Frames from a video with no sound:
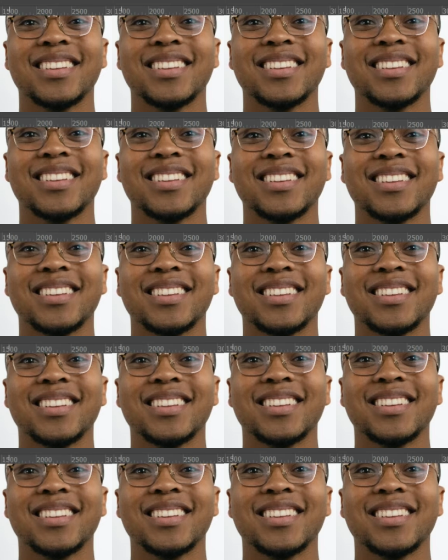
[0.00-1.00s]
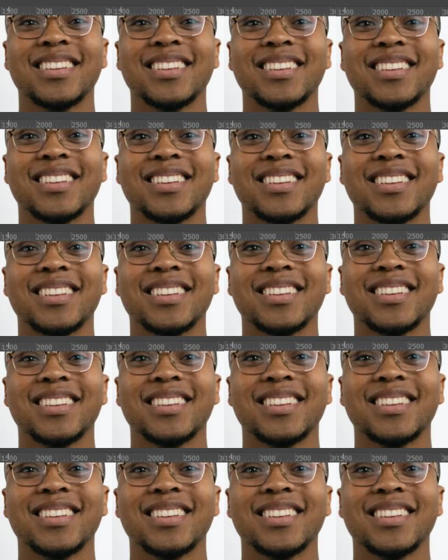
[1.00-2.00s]

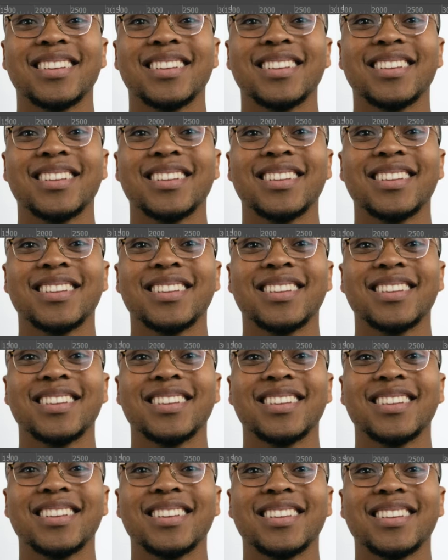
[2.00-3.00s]
No one is speaking in this clip.